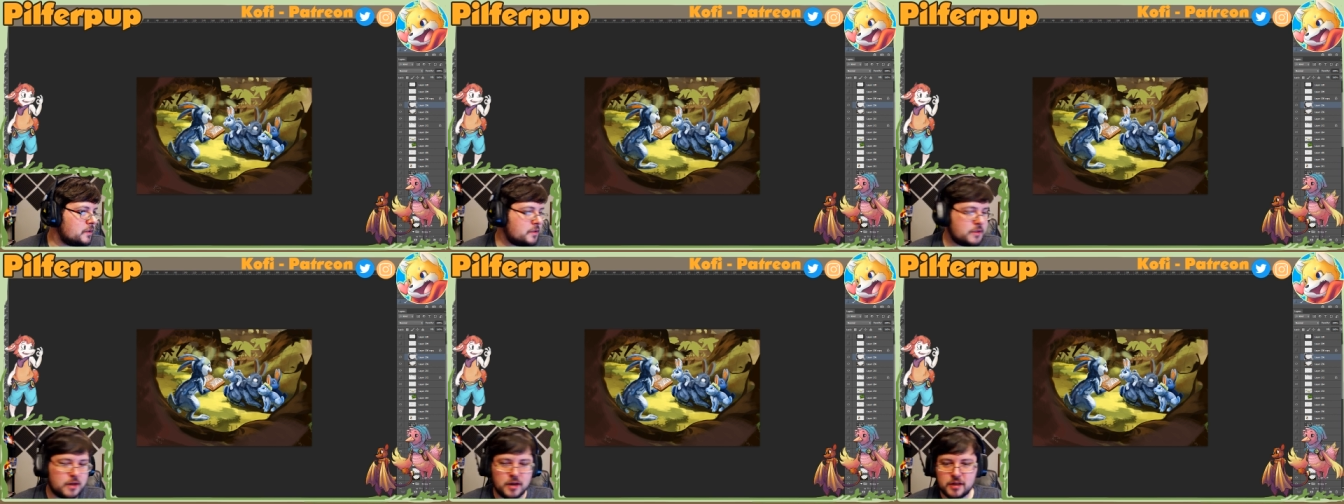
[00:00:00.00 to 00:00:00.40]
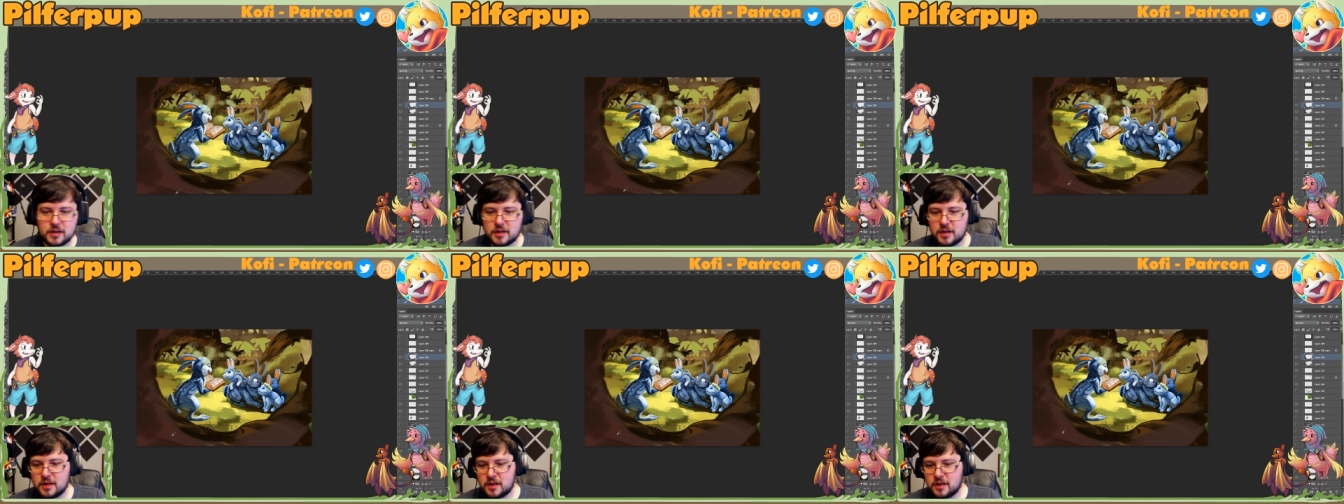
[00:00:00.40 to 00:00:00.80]

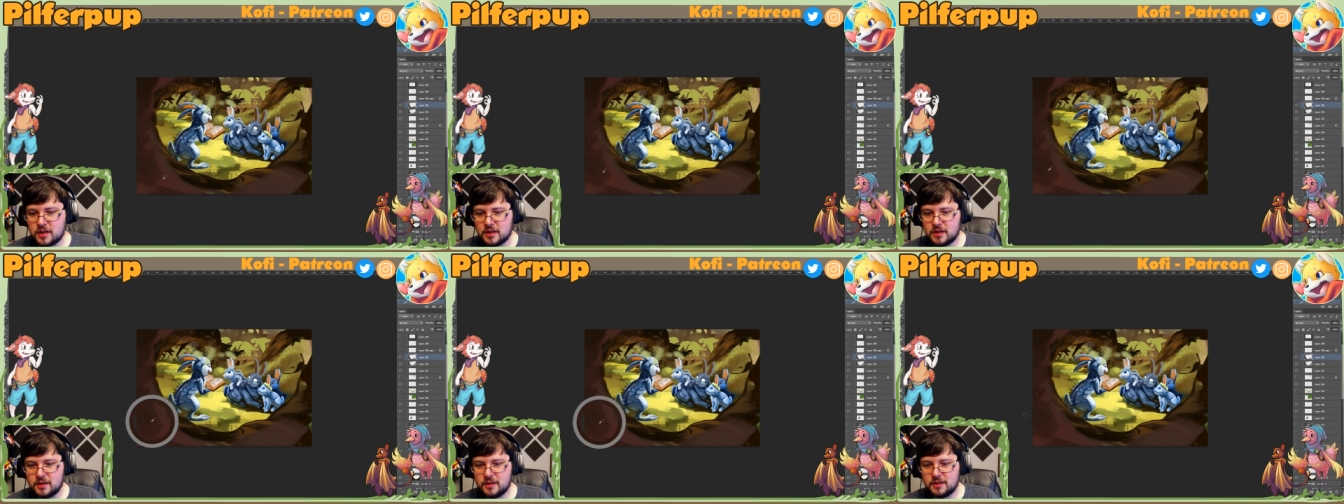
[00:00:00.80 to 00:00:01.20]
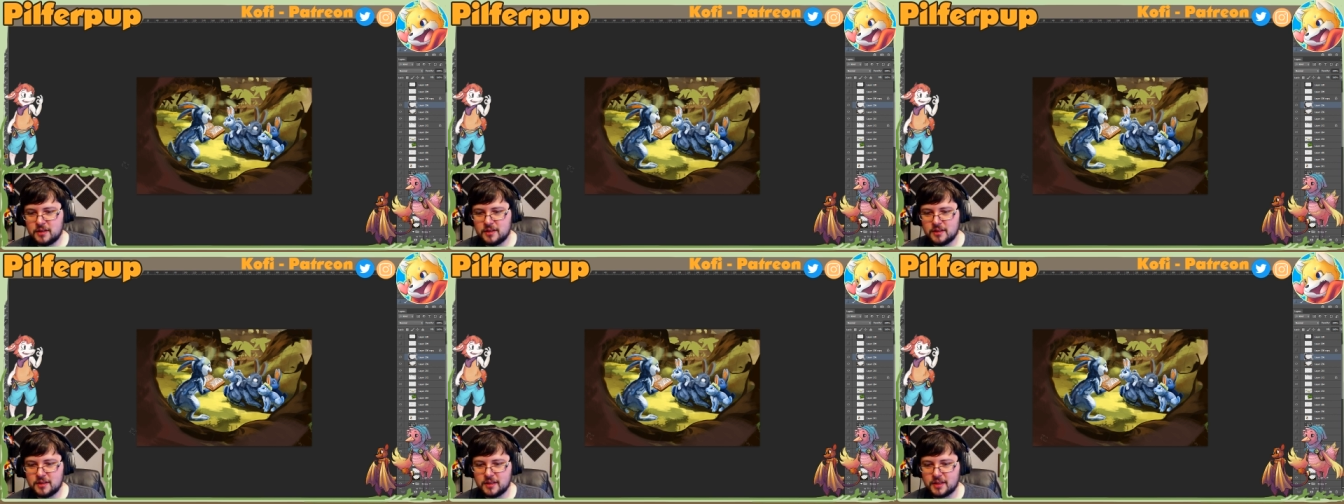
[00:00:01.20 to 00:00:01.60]
Darker.
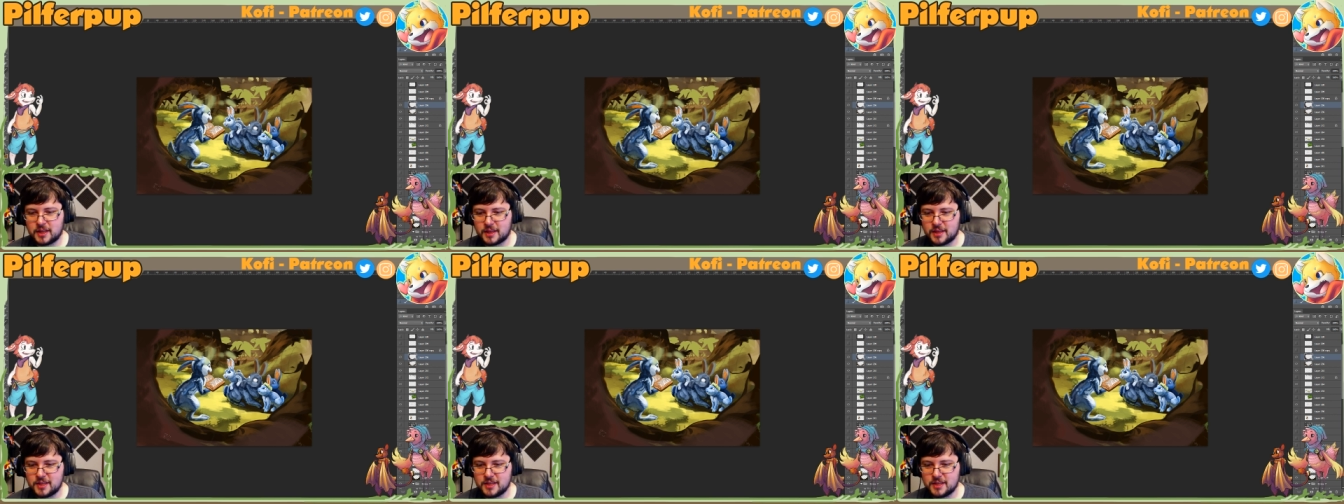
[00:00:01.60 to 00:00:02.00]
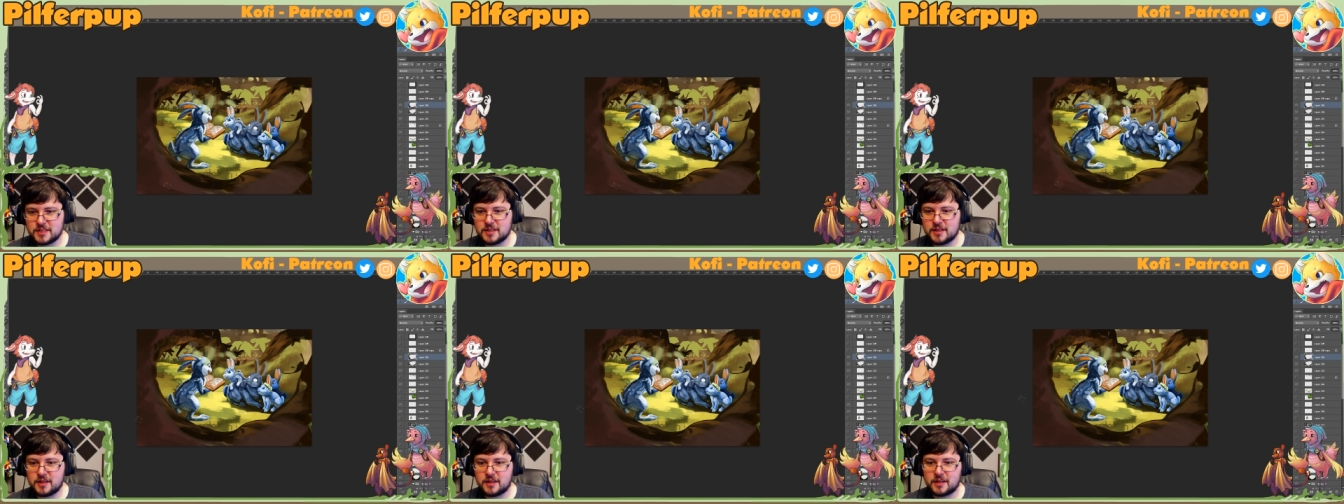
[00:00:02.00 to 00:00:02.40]
Like this
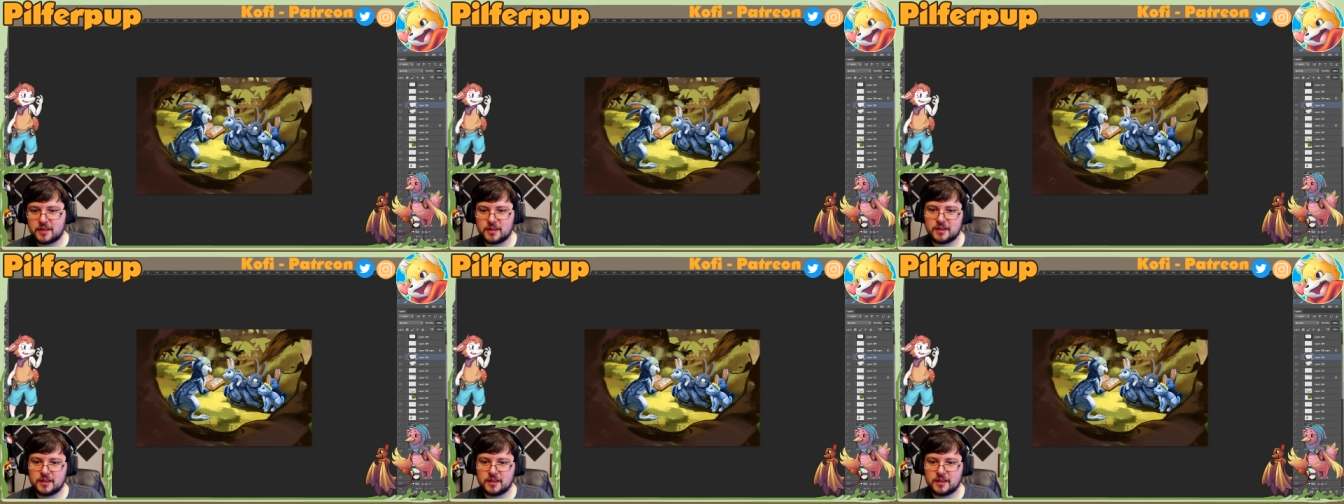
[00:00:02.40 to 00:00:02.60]
dark.